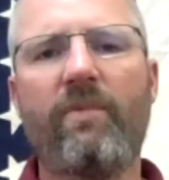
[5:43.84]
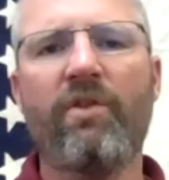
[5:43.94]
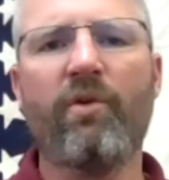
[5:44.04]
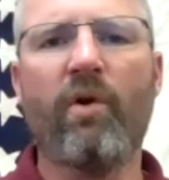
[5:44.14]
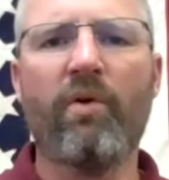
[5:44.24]

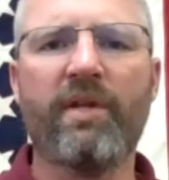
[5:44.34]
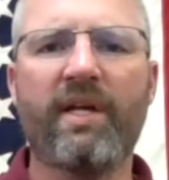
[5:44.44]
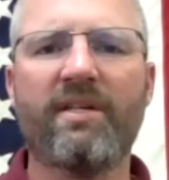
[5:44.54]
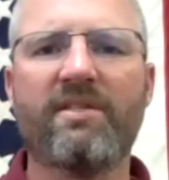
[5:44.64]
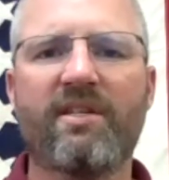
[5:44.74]
throw
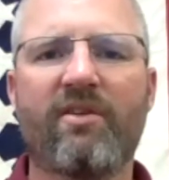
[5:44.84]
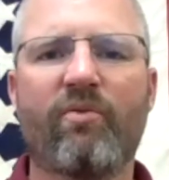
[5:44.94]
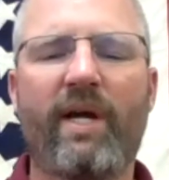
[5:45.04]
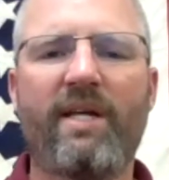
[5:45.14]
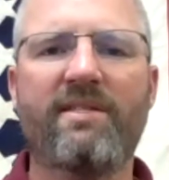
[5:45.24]
things to the
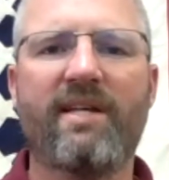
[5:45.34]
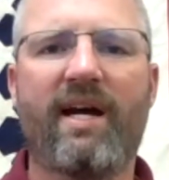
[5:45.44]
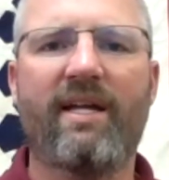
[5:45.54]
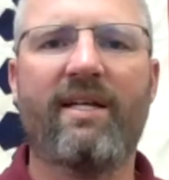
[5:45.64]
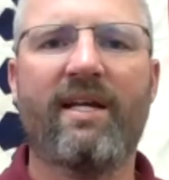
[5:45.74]

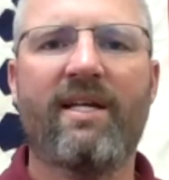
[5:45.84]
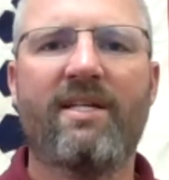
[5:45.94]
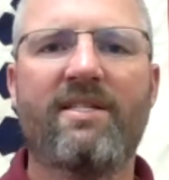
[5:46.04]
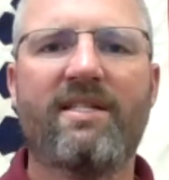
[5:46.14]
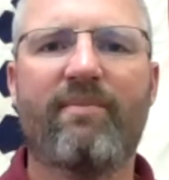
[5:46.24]
wayside
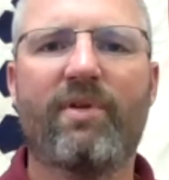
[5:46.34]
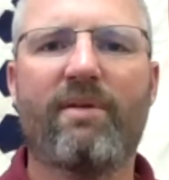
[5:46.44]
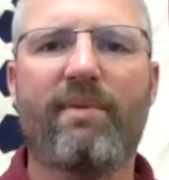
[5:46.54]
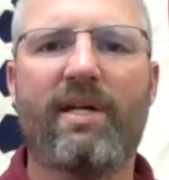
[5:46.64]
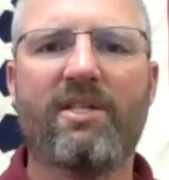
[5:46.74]
simply
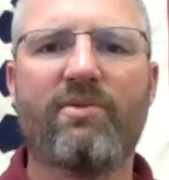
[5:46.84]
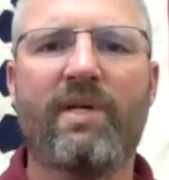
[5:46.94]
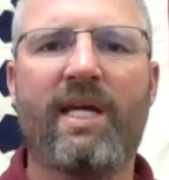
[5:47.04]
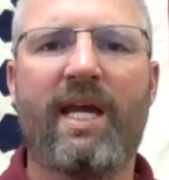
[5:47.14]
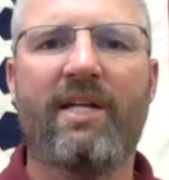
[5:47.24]
because we
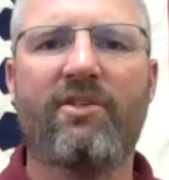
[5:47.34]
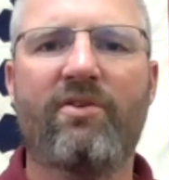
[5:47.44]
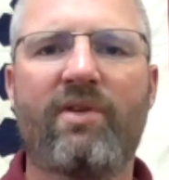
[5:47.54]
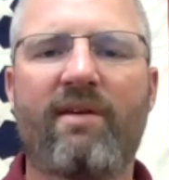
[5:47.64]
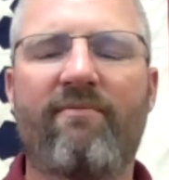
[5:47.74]
can't
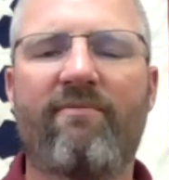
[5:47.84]
do them